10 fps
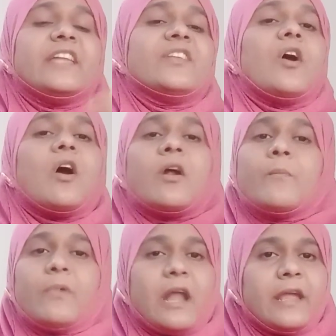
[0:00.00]
in our
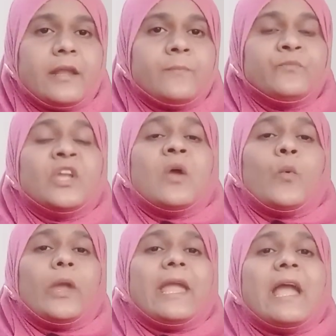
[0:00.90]
brain.
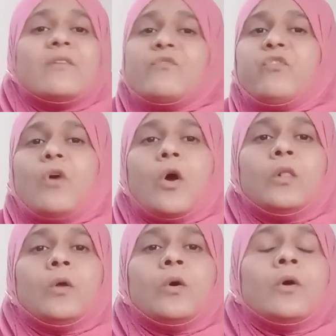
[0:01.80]
We can
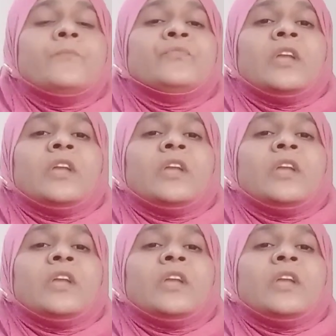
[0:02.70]
follow